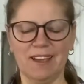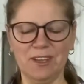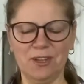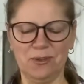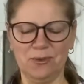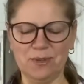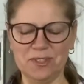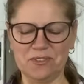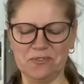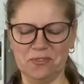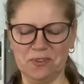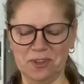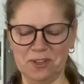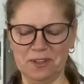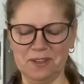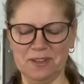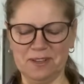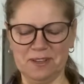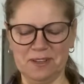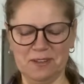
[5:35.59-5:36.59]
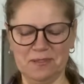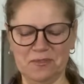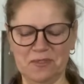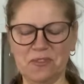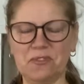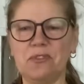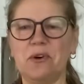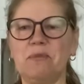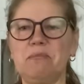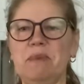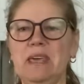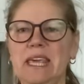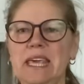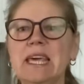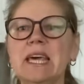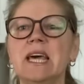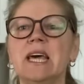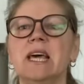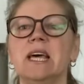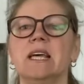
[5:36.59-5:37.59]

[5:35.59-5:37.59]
useful for me,